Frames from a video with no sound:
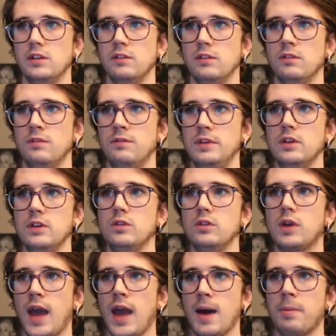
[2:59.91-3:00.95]
view
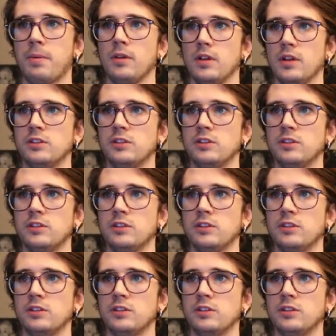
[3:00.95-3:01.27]
capitalism